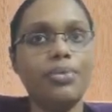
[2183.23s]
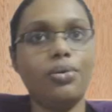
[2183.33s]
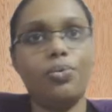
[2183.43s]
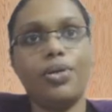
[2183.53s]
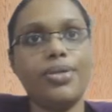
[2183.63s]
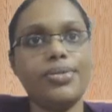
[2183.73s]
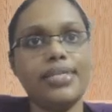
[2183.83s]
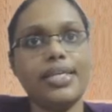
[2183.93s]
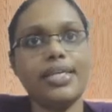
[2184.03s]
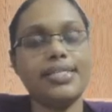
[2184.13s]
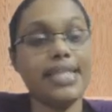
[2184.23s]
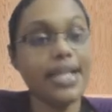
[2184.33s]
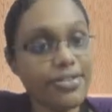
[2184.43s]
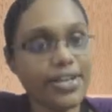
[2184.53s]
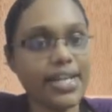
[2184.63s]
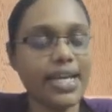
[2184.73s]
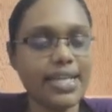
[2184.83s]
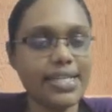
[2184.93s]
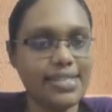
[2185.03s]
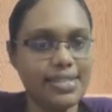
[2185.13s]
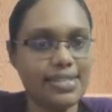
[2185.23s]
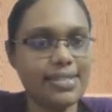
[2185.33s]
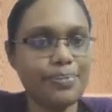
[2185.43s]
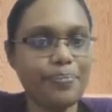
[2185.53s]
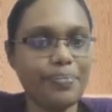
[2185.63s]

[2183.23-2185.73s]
what to say, self-analysis.